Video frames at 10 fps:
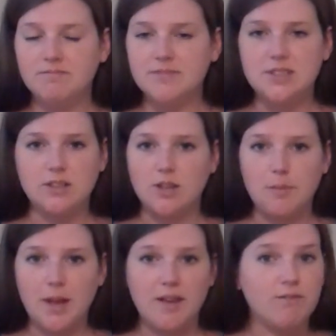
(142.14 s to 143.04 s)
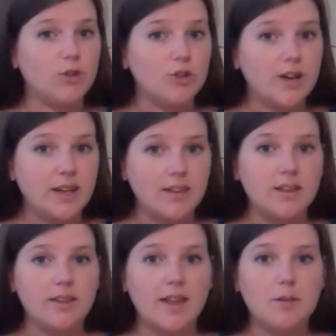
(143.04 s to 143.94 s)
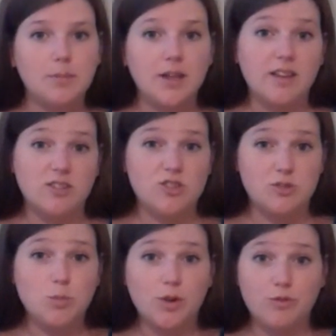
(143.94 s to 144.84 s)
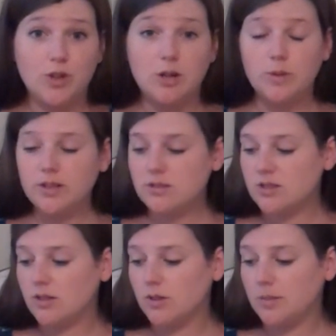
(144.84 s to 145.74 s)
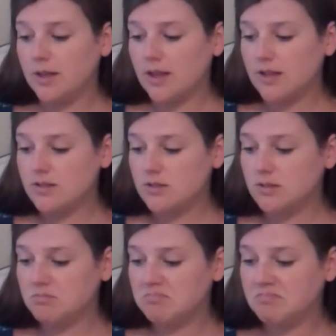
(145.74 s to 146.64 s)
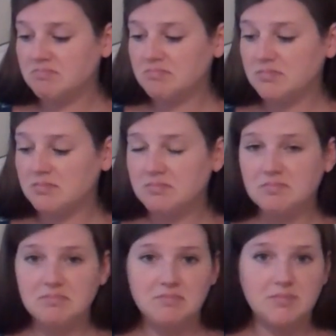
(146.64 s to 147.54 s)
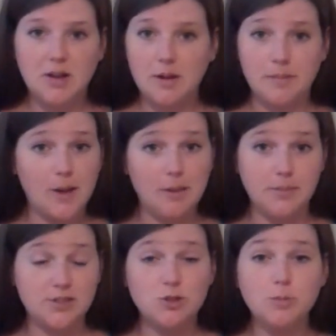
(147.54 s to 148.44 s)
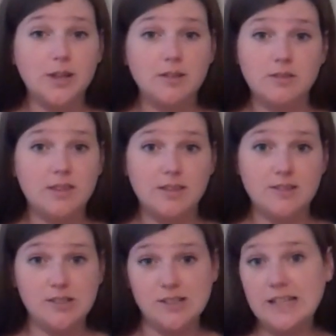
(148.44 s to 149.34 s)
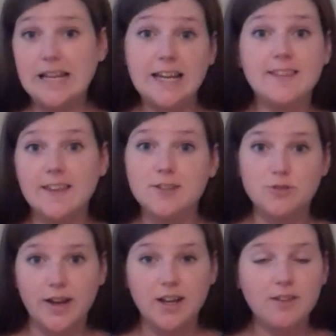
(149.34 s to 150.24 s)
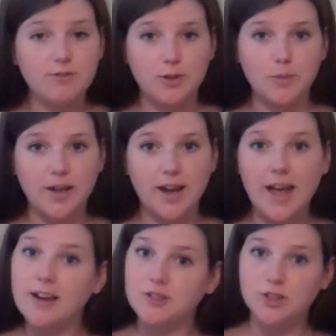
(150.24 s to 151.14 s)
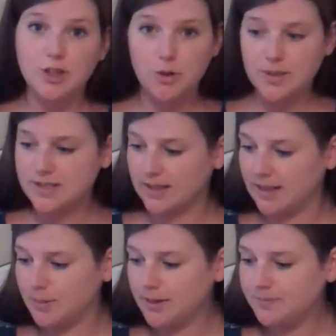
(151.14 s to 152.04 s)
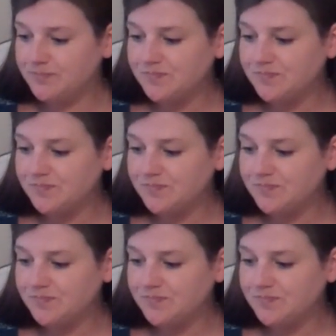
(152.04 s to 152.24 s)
Still not painful or anything like that, but yes, just more frequent. So I mean, that's, I'm assuming, getting things ready for when I actually go into labor.